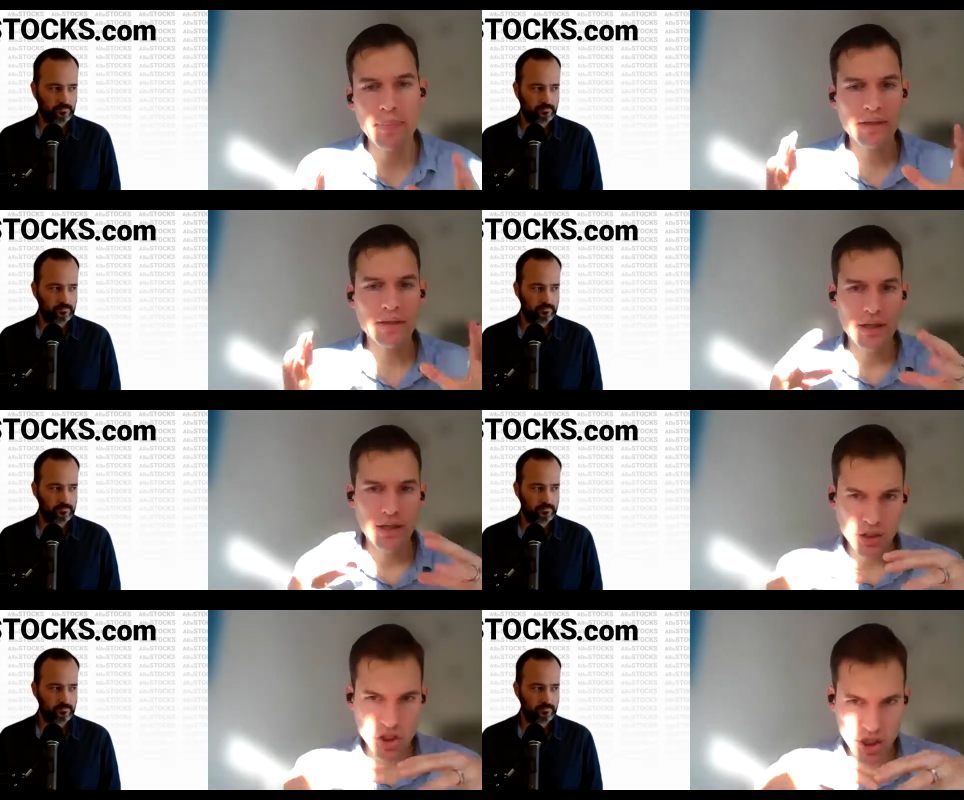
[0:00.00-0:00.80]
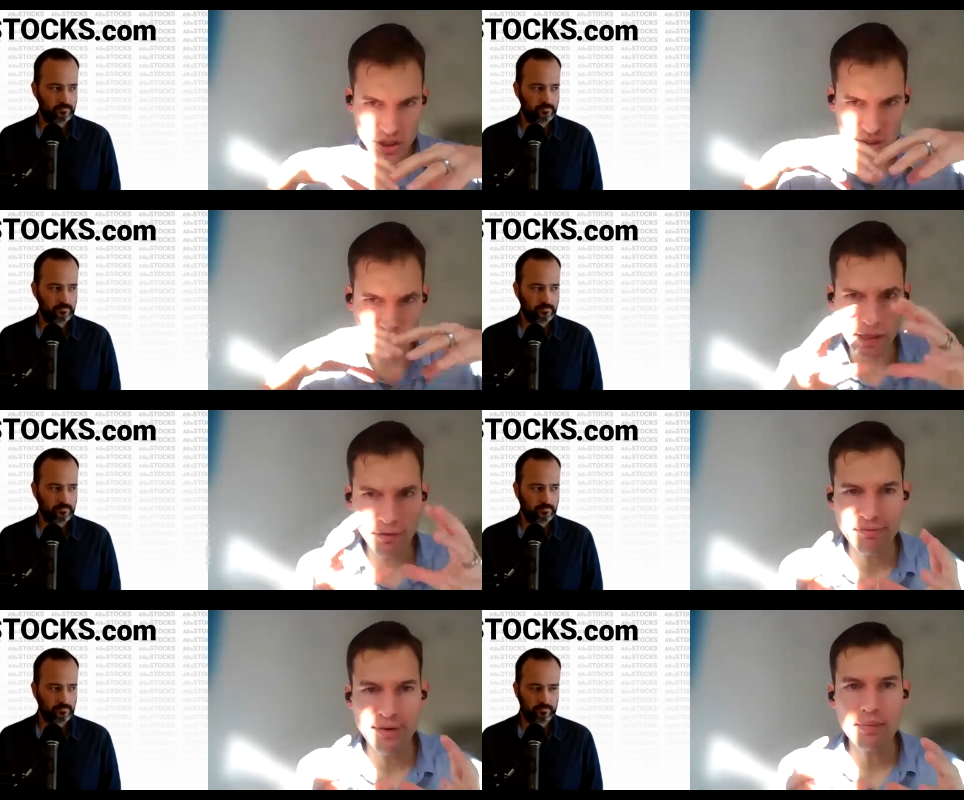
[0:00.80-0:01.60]
Speaker 1: but just the
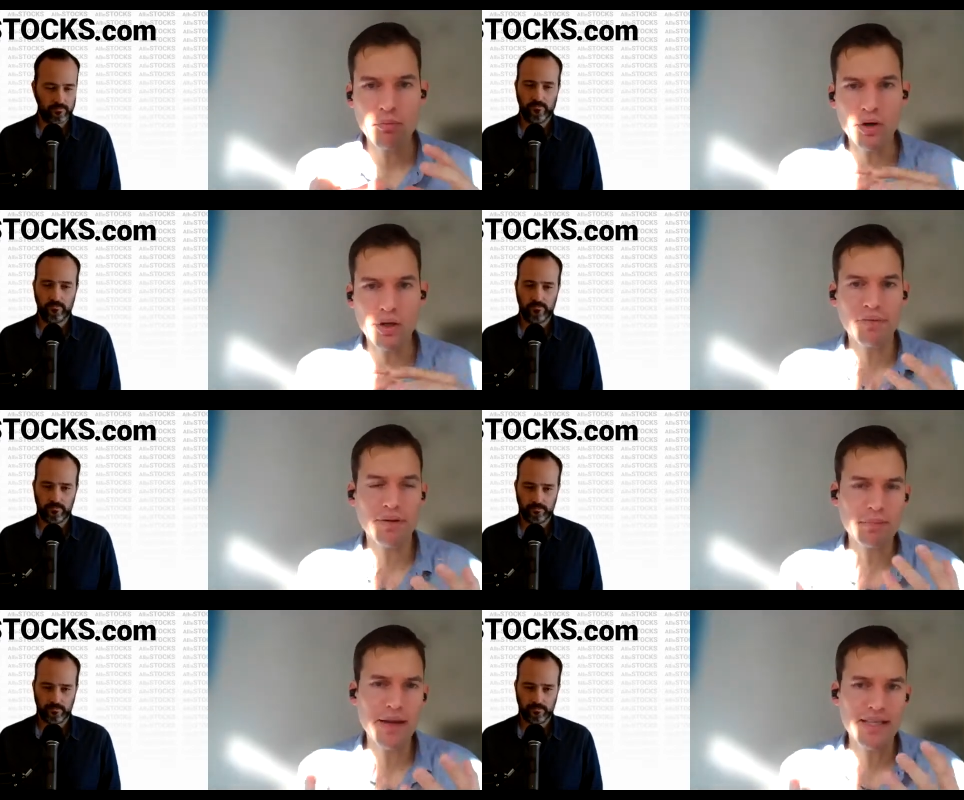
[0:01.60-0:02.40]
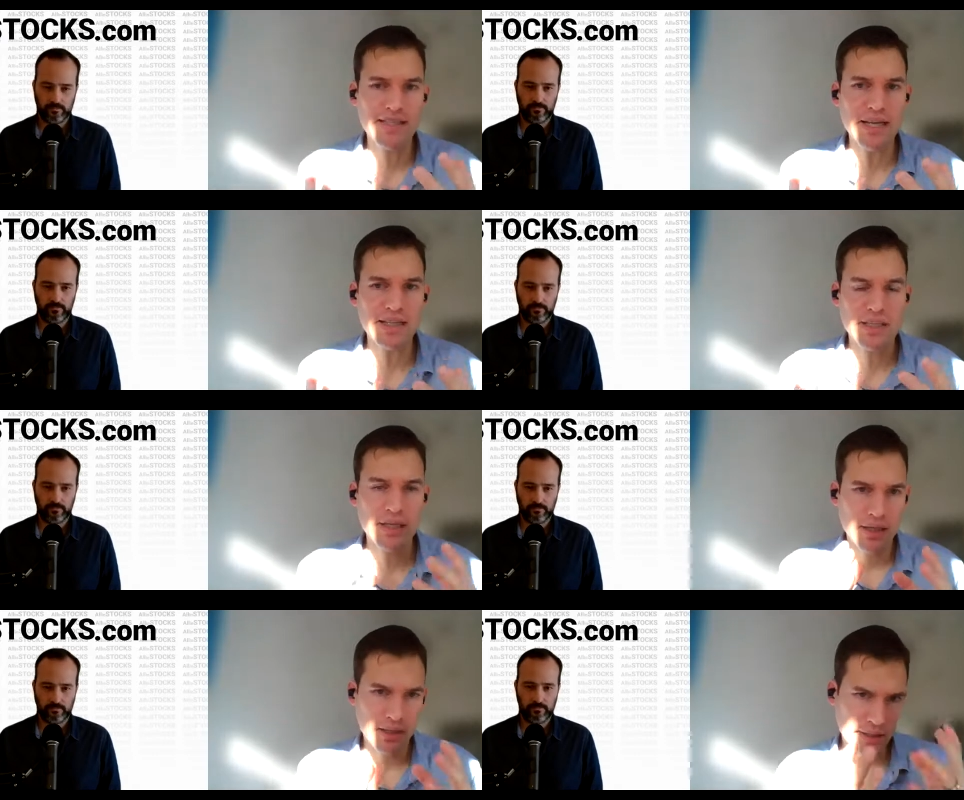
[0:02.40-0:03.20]
kind of framework, if it makes
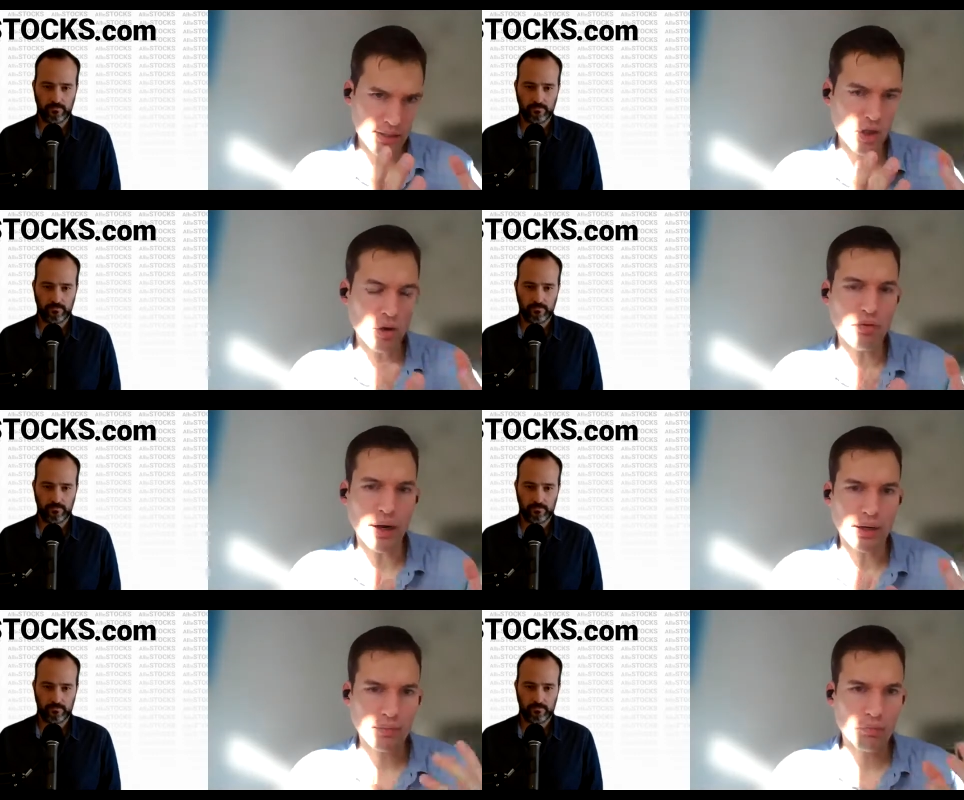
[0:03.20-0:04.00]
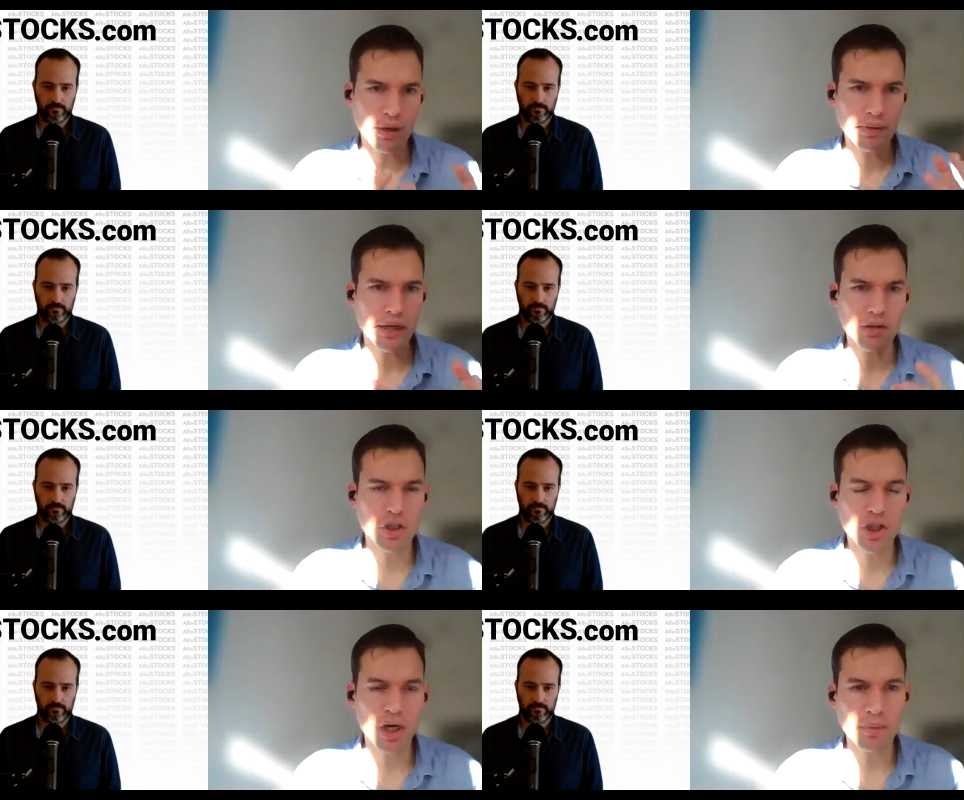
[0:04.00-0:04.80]
sense so far, what I'm kind of
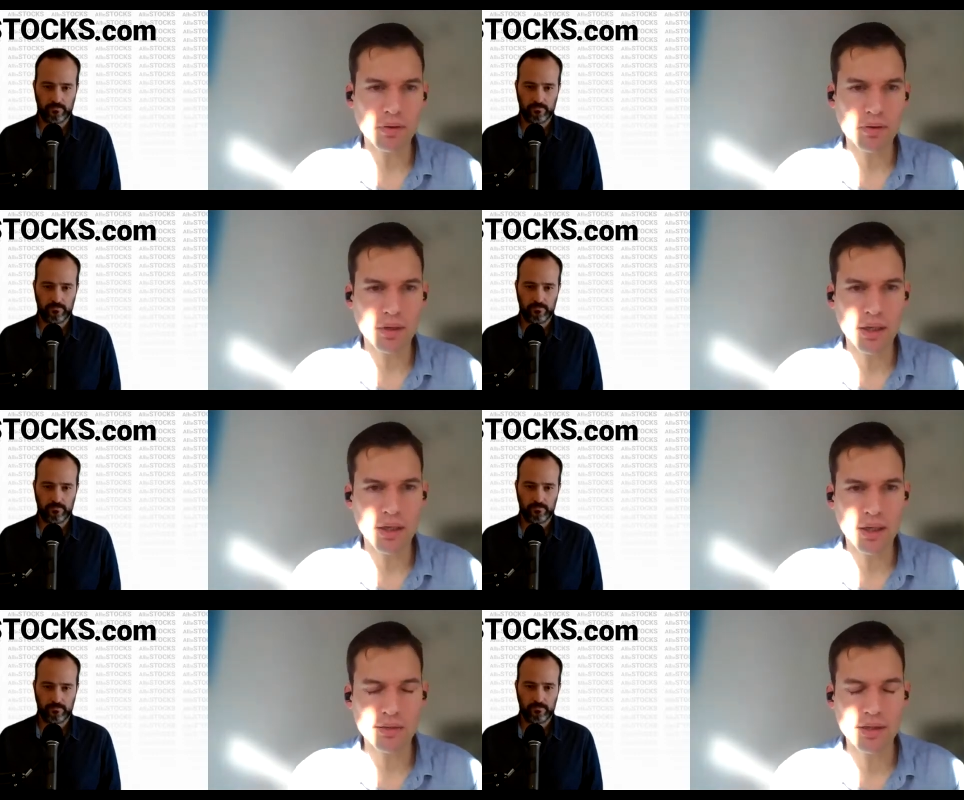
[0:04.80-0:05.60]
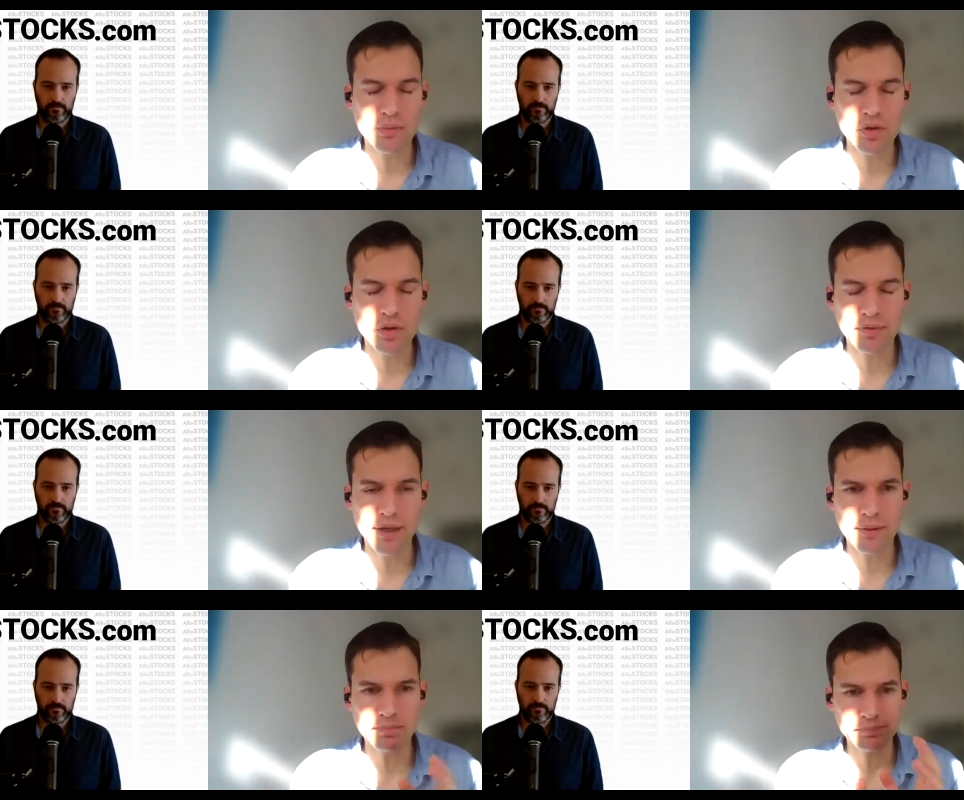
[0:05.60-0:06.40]
describing uh, in terms of
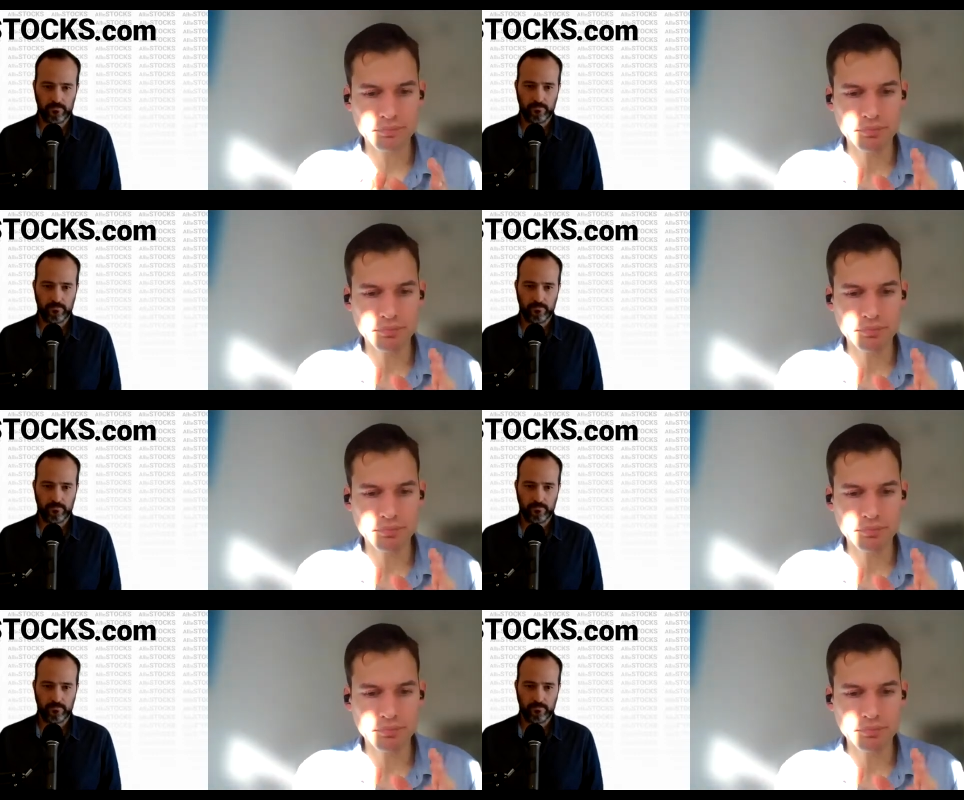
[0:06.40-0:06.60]
um,